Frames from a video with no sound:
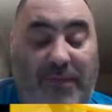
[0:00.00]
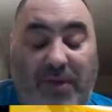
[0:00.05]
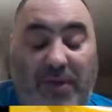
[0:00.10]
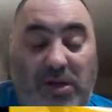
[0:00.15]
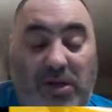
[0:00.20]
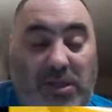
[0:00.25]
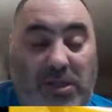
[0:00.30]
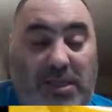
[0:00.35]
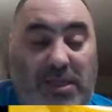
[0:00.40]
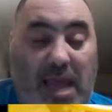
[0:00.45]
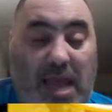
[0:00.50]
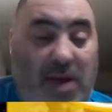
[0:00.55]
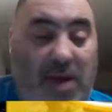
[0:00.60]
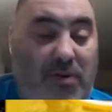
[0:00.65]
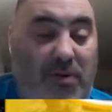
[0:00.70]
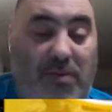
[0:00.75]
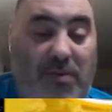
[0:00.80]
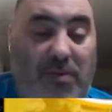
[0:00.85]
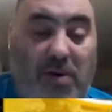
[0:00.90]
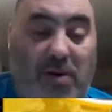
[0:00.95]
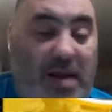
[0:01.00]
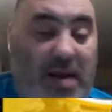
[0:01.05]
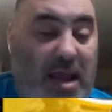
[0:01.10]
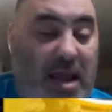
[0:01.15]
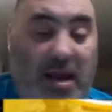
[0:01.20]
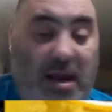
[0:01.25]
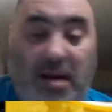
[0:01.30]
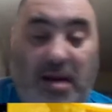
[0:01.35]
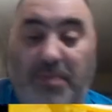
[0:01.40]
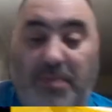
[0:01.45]
if you just say to him, "Okay,
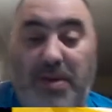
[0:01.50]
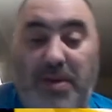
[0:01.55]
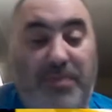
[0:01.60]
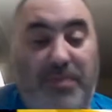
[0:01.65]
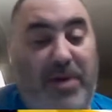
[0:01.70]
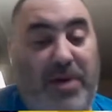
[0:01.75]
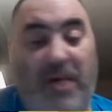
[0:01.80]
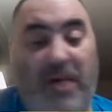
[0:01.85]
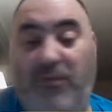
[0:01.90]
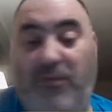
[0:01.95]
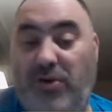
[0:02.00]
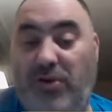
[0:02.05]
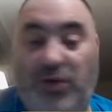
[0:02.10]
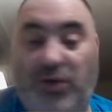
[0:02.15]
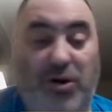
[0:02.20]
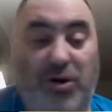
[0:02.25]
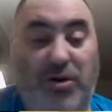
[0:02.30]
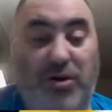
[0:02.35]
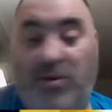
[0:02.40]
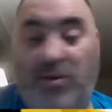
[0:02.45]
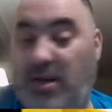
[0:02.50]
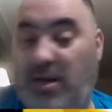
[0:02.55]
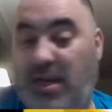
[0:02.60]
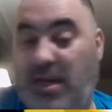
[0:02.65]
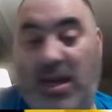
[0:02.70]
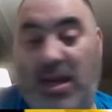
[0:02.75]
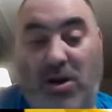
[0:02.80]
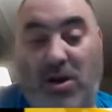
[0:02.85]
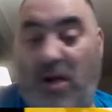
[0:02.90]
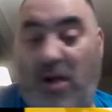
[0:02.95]
you're going to be a punt returner and a
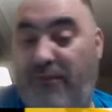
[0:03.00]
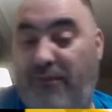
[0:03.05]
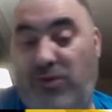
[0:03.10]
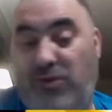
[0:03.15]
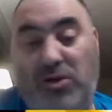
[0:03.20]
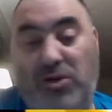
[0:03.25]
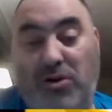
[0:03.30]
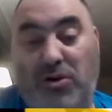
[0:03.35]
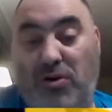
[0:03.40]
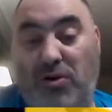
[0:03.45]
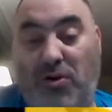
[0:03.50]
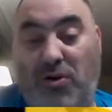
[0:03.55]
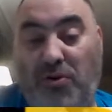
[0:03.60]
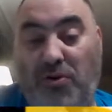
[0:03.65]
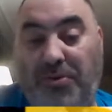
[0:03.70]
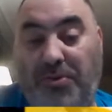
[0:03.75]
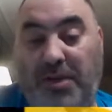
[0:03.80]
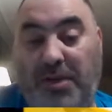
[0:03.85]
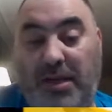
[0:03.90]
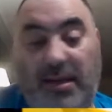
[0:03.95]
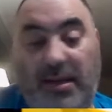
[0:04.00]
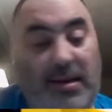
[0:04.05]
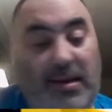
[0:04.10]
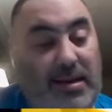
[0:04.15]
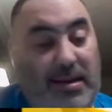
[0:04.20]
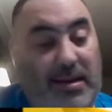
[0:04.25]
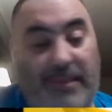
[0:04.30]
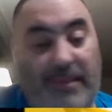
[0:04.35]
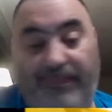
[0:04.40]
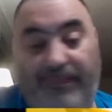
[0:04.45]
kickoff returner only,"
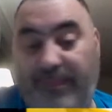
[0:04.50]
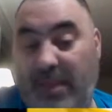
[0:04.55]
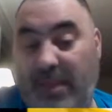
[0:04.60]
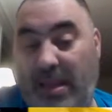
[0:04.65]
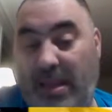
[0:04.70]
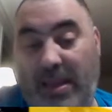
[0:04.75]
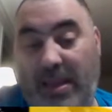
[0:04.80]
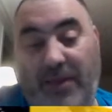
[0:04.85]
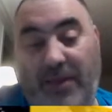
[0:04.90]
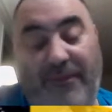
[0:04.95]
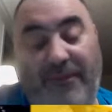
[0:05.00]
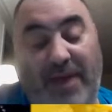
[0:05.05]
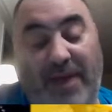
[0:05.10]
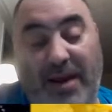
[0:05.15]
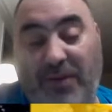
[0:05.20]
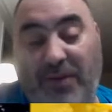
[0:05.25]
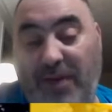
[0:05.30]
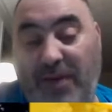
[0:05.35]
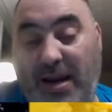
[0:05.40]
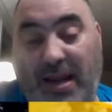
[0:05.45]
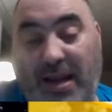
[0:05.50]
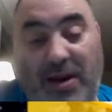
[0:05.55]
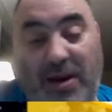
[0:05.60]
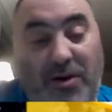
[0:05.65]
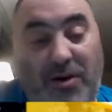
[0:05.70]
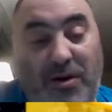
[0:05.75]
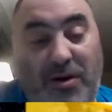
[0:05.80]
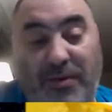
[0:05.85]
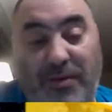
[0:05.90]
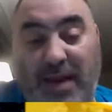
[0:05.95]
he'll find a way to get
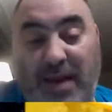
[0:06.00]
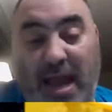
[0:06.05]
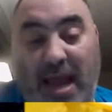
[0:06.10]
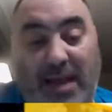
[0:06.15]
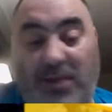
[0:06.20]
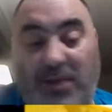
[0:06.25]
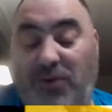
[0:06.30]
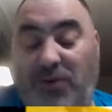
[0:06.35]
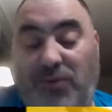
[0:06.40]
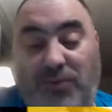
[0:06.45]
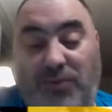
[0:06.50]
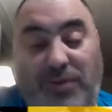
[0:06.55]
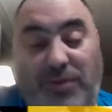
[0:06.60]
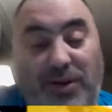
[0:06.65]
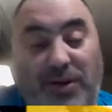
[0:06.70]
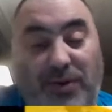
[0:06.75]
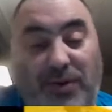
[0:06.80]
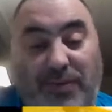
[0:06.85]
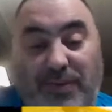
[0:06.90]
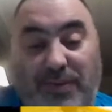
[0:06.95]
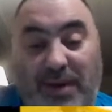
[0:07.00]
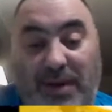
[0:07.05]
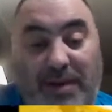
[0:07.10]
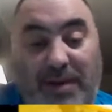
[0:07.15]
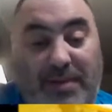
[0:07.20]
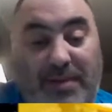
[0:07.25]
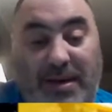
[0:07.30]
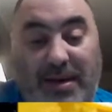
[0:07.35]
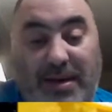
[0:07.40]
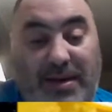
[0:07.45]
hurt in that too. So
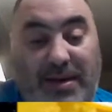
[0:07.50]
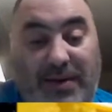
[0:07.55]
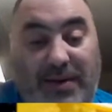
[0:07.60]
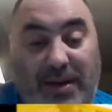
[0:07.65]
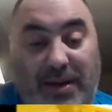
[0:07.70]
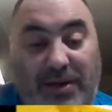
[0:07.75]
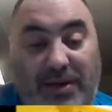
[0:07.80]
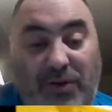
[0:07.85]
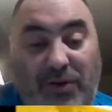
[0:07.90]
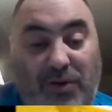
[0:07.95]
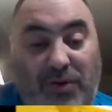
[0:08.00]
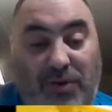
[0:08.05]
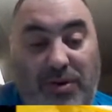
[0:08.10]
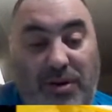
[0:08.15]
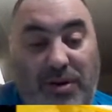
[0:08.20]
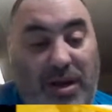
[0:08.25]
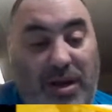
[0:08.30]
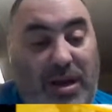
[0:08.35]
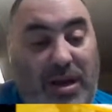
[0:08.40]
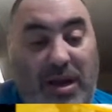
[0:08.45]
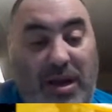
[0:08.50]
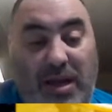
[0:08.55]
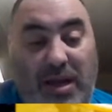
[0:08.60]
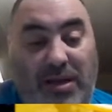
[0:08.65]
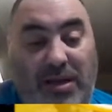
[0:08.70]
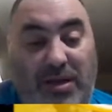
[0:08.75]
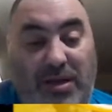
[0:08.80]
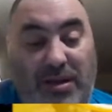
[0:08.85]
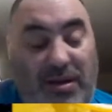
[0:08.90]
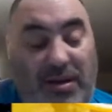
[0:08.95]
I mean, he will. You
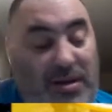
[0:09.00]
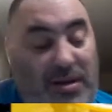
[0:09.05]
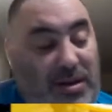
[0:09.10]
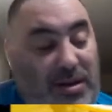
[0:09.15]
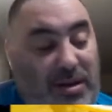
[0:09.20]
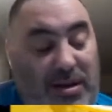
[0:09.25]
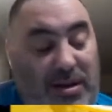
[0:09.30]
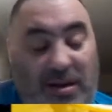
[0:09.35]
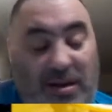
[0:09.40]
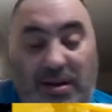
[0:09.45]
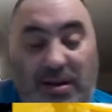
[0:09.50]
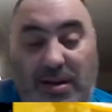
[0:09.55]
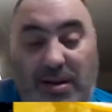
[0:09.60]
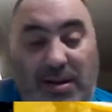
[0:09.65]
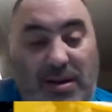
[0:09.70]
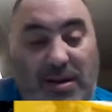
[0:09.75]
know it's going to